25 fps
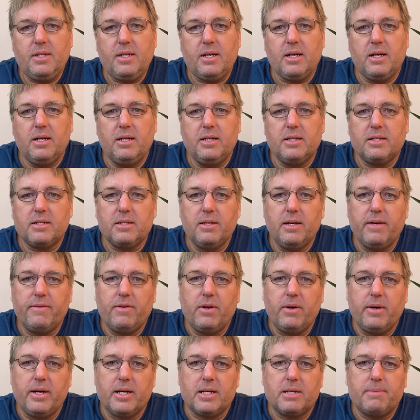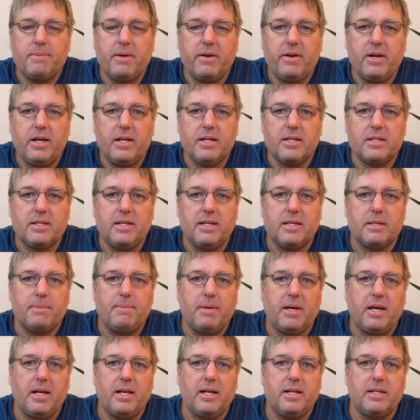And so if you experience this
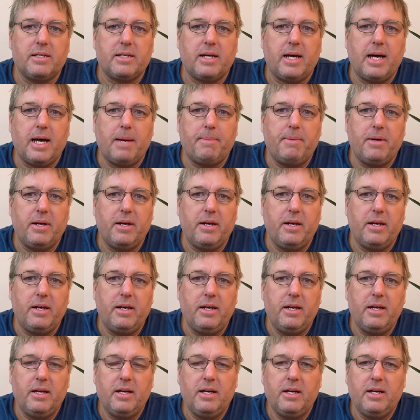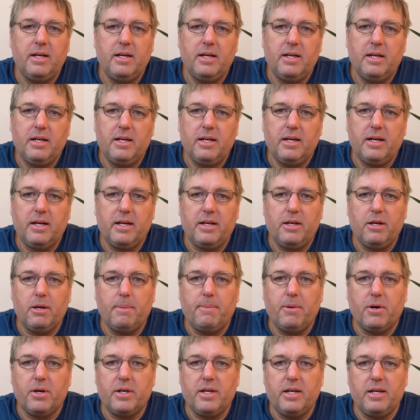beginning to happen, in your
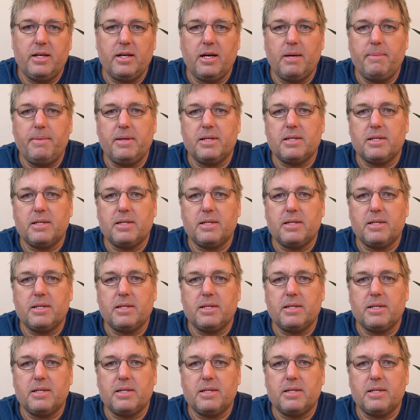body, don't be